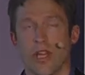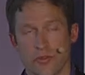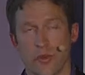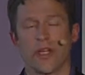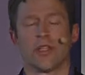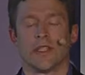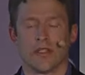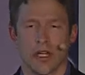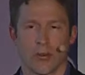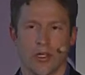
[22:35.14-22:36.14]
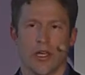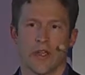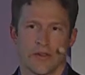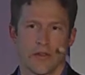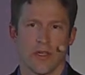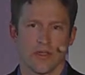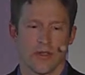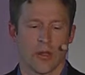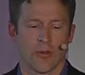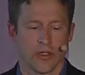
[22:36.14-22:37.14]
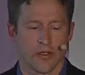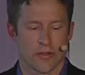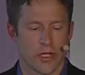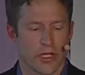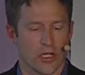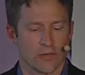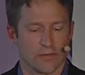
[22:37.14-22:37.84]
widely adopted as SAML is right now.